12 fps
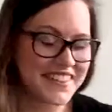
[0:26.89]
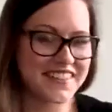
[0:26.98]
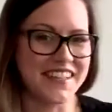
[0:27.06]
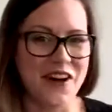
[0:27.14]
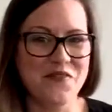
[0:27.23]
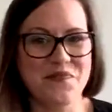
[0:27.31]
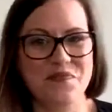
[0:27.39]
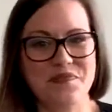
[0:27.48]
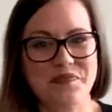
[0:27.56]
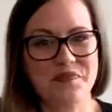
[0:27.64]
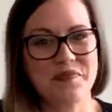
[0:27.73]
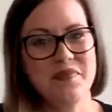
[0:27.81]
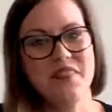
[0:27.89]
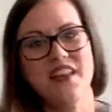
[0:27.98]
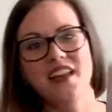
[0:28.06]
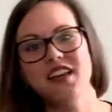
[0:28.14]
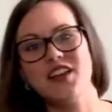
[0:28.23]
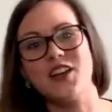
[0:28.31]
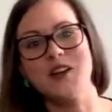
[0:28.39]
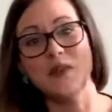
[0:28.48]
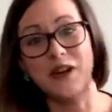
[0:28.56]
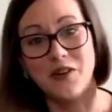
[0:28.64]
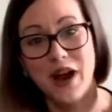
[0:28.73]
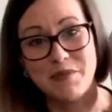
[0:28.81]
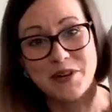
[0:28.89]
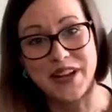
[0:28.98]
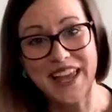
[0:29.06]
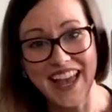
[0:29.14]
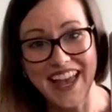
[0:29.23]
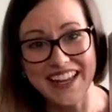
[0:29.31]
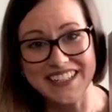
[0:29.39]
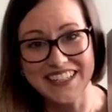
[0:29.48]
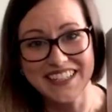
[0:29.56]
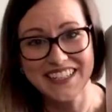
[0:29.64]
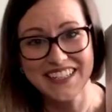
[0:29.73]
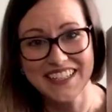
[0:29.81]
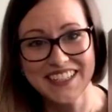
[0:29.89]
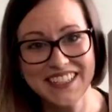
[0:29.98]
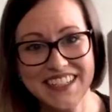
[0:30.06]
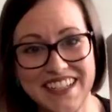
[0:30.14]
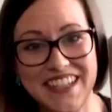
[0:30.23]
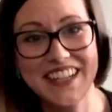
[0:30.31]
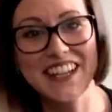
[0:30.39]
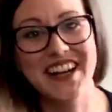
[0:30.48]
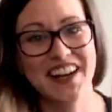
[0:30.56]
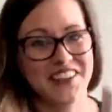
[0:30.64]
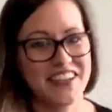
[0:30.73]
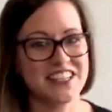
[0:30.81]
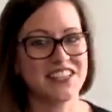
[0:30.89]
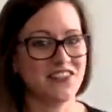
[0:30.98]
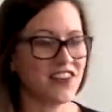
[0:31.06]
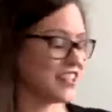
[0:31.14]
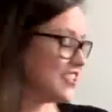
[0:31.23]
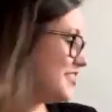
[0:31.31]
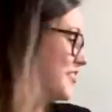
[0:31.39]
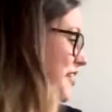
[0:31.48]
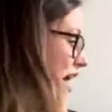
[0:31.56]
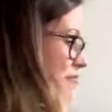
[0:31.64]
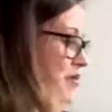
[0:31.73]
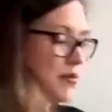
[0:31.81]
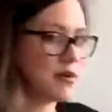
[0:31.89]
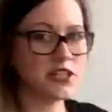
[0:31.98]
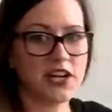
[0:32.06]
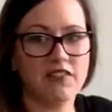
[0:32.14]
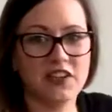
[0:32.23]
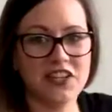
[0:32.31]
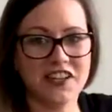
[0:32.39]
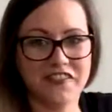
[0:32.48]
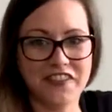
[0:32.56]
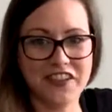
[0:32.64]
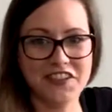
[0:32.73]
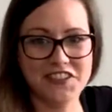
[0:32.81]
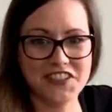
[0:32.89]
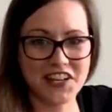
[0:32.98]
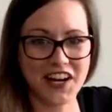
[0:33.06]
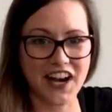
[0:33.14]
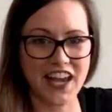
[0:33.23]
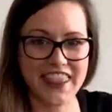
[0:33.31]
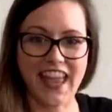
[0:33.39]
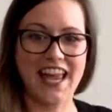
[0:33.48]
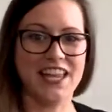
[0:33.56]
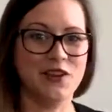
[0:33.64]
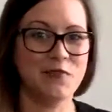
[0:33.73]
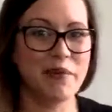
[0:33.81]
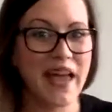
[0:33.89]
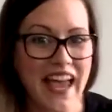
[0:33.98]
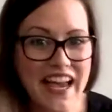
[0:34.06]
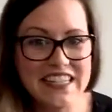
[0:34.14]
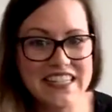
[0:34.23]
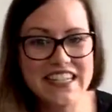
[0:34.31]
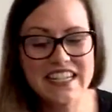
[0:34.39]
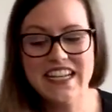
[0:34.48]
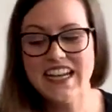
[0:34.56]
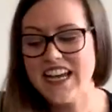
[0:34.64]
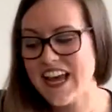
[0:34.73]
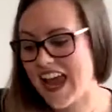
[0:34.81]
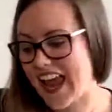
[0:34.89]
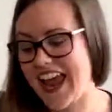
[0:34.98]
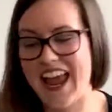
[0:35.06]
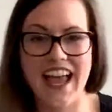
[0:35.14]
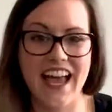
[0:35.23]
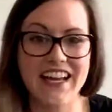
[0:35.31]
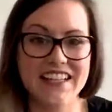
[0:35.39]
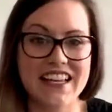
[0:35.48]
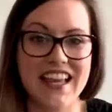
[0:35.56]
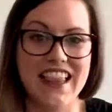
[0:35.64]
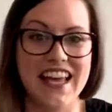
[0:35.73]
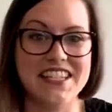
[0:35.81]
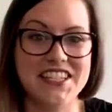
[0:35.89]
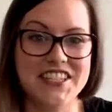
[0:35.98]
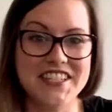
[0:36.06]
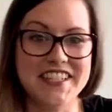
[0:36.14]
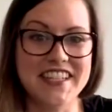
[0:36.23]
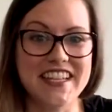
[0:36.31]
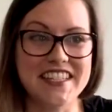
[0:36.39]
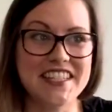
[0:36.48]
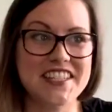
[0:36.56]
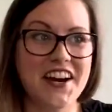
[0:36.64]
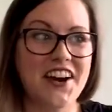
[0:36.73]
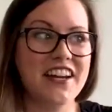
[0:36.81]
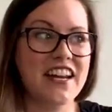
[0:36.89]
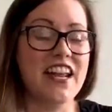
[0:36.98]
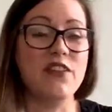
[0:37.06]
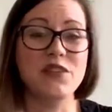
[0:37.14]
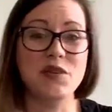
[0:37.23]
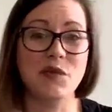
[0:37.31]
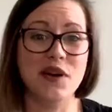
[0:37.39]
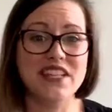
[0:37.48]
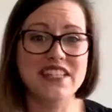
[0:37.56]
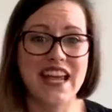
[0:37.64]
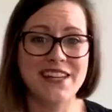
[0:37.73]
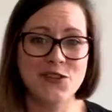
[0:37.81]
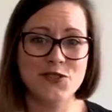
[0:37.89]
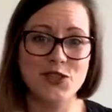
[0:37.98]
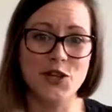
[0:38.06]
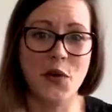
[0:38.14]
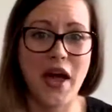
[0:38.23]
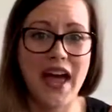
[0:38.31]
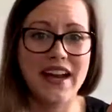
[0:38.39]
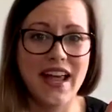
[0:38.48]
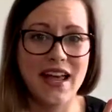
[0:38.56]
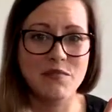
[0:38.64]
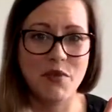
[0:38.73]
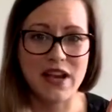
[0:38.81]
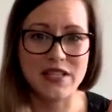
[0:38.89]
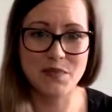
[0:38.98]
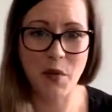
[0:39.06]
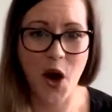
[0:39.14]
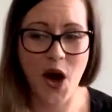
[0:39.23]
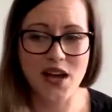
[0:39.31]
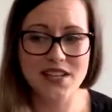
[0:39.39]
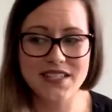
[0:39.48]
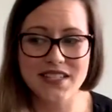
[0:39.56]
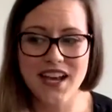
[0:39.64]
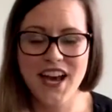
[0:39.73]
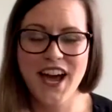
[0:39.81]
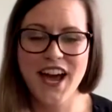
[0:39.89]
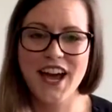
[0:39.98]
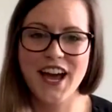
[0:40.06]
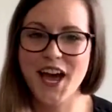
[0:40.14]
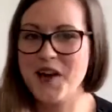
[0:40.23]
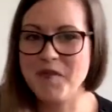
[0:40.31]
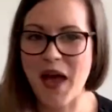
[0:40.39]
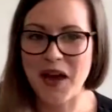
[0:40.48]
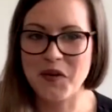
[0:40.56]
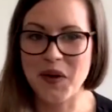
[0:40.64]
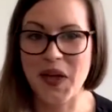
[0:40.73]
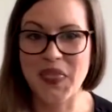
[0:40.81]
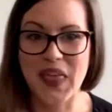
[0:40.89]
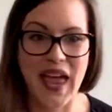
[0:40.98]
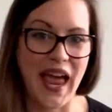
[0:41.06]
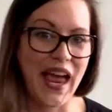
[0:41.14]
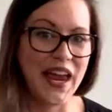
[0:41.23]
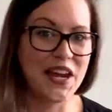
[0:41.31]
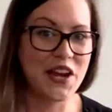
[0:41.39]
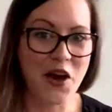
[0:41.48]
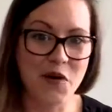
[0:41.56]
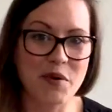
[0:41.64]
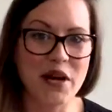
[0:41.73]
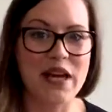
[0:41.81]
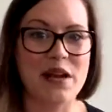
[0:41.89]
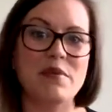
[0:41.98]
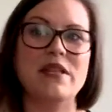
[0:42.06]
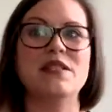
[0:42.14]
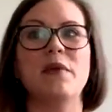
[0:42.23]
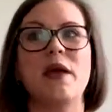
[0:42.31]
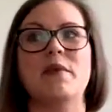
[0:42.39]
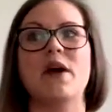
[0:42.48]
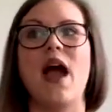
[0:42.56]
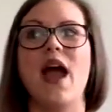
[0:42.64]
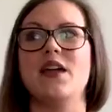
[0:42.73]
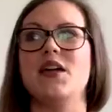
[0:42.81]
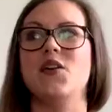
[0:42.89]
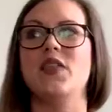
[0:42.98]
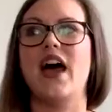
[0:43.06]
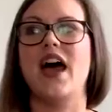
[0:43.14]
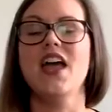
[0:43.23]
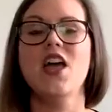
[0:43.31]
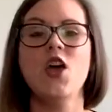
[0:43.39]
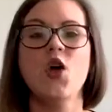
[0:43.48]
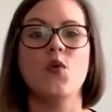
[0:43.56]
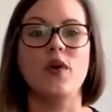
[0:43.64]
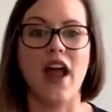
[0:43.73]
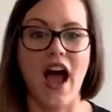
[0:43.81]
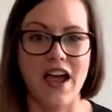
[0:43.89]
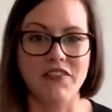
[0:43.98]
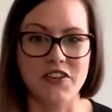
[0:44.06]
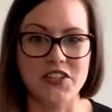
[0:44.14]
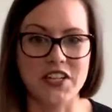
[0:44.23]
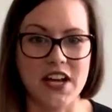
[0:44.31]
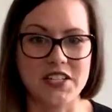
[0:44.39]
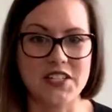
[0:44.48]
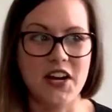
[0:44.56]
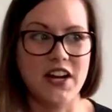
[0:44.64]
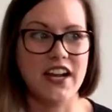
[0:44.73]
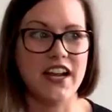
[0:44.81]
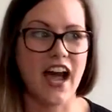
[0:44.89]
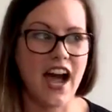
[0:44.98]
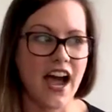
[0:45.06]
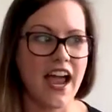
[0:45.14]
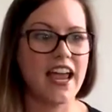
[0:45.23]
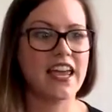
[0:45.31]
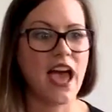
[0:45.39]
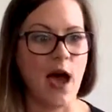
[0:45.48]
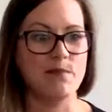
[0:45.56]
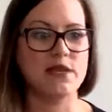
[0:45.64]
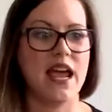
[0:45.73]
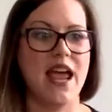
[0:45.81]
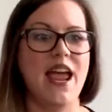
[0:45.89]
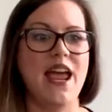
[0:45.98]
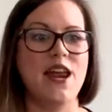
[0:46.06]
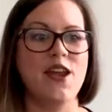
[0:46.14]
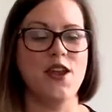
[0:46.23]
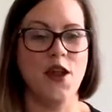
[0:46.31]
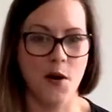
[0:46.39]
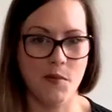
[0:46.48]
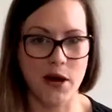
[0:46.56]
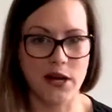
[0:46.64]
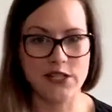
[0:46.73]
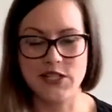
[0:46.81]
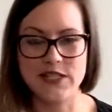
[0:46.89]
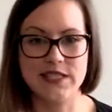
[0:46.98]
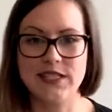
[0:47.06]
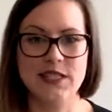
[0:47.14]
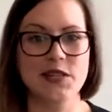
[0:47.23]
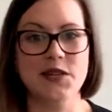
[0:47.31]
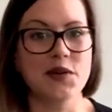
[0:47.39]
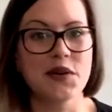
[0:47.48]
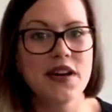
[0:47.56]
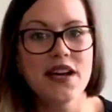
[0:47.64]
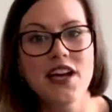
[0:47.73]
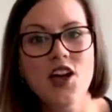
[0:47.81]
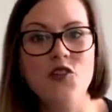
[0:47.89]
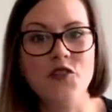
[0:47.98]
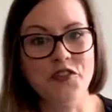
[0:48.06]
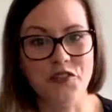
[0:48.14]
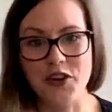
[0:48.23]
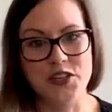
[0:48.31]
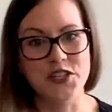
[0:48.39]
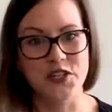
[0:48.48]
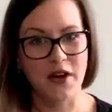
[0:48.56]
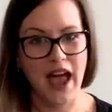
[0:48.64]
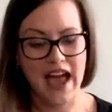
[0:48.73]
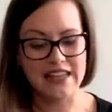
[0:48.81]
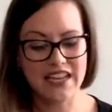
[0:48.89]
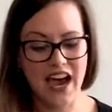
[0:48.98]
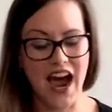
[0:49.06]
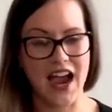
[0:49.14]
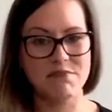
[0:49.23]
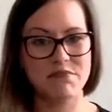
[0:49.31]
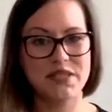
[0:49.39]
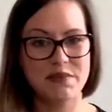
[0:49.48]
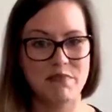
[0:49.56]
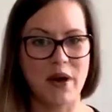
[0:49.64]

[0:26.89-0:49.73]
So, you're gonna wanna grab your kit. You're going to want to grab whichever diffuser that you picked, and let's just get started. If you wanna take notes, go ahead and press pause. Come back with a notebook and a piece of paper. I know that when I first got started, I kept a notebook just to refer to at times.